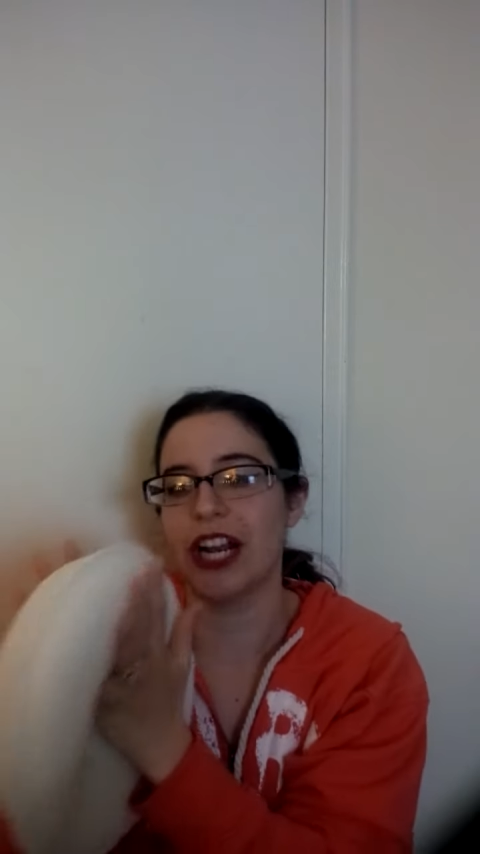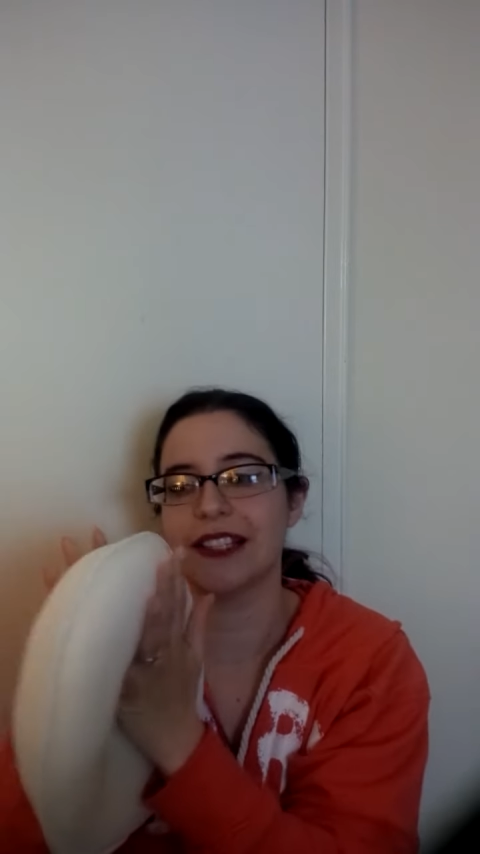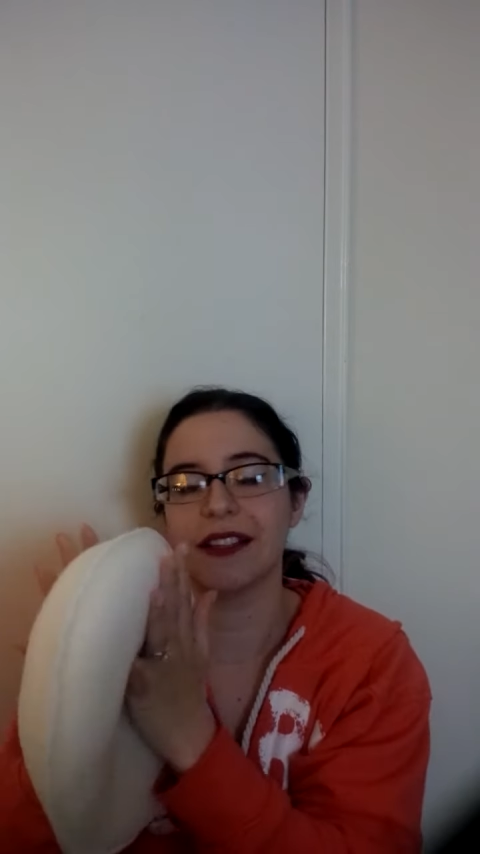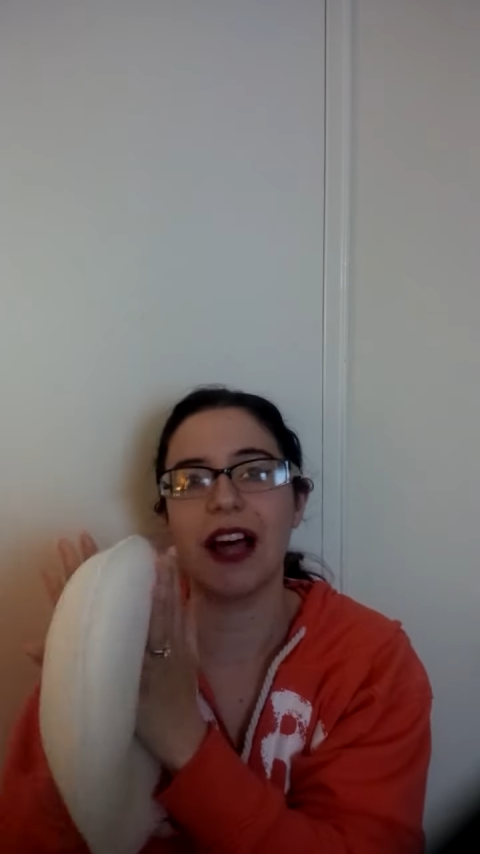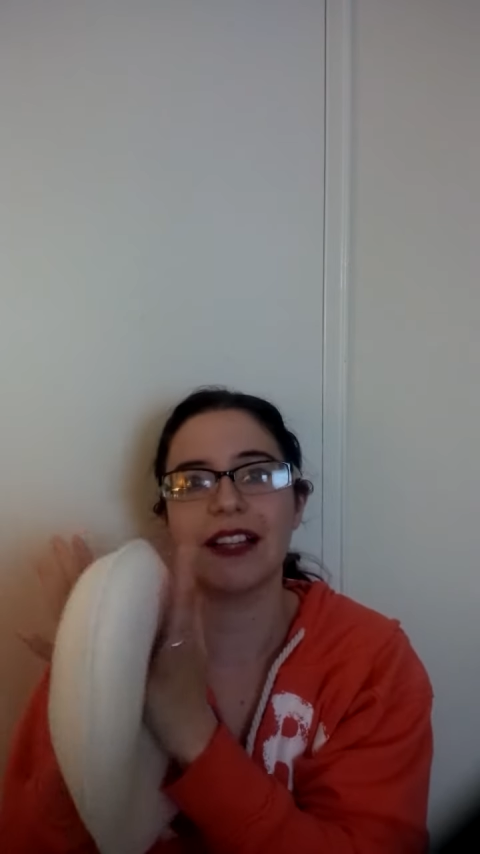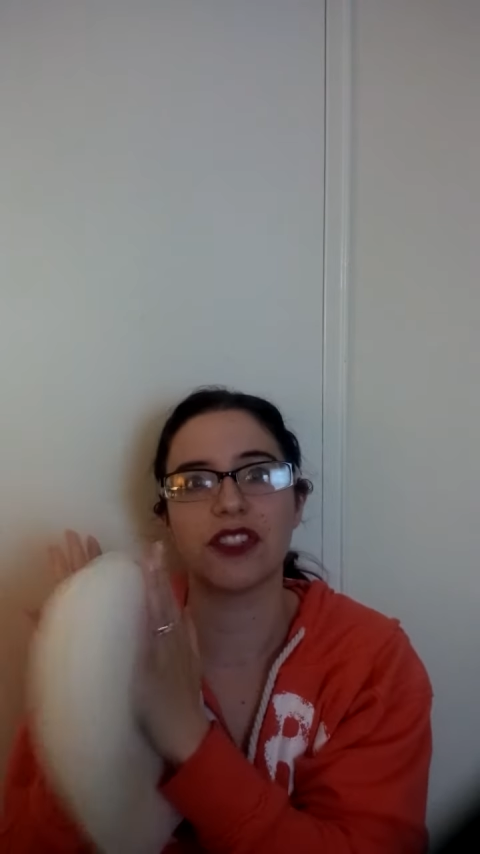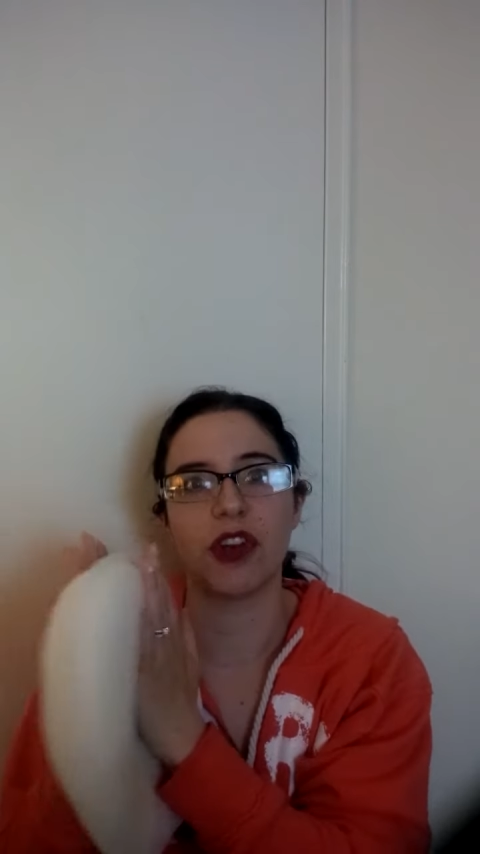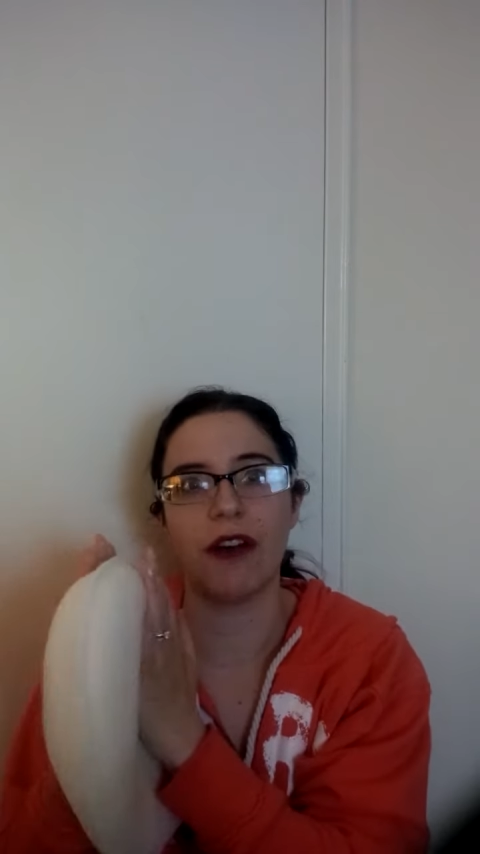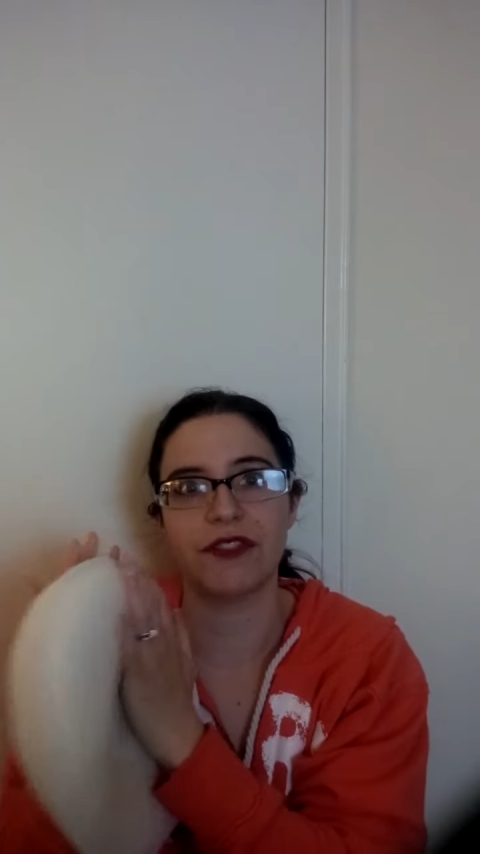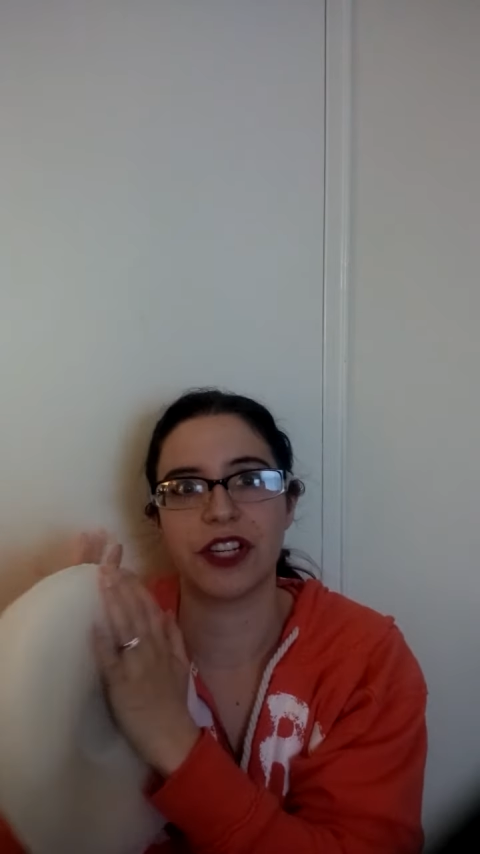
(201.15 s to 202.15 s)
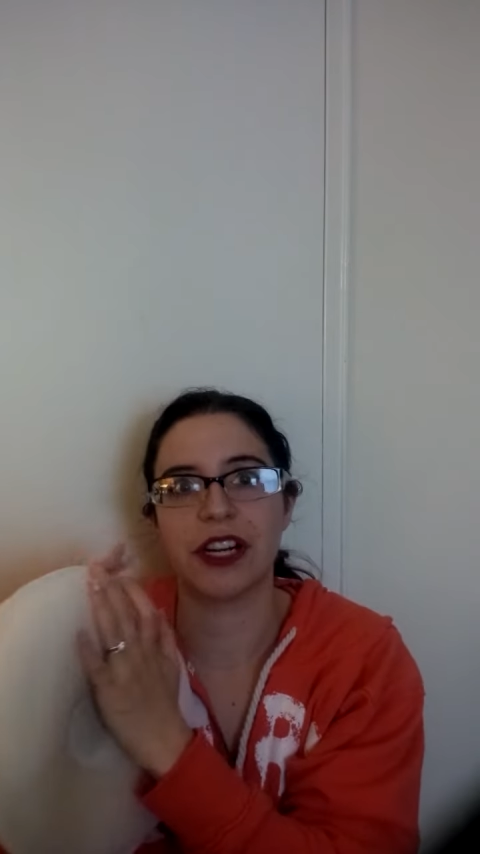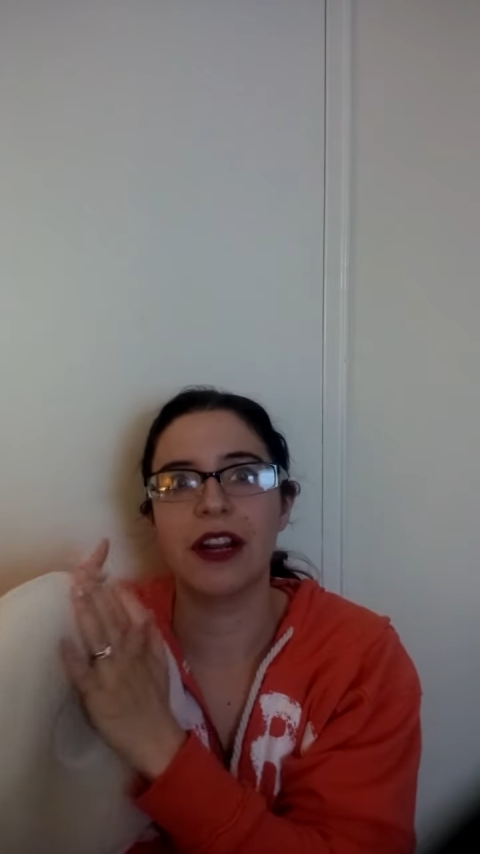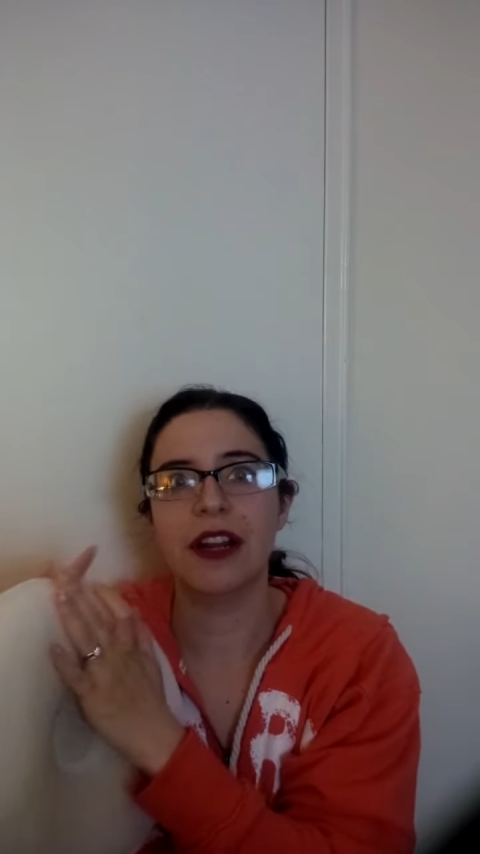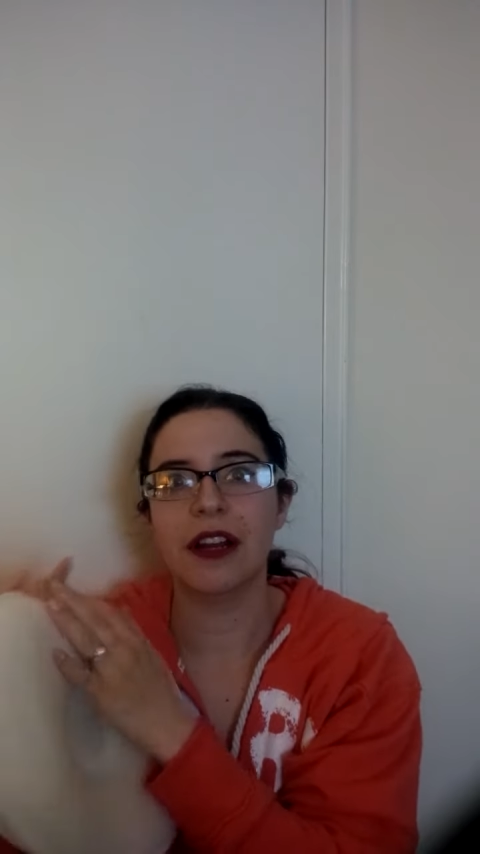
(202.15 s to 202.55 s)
and it's a lot softer,